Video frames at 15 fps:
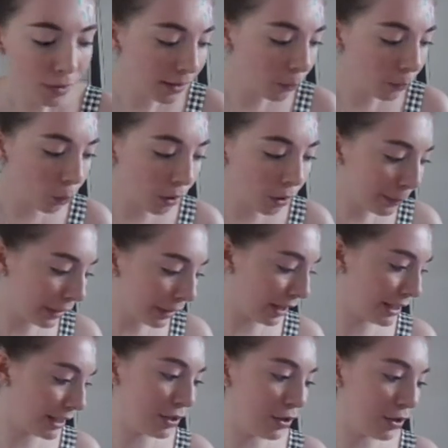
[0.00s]
What I'm
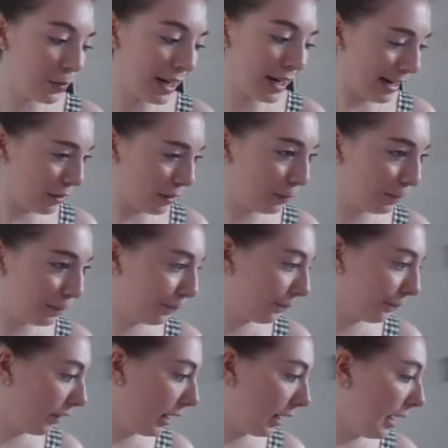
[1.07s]
going to do now
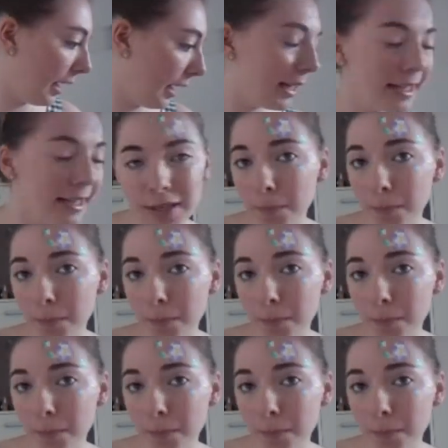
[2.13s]
is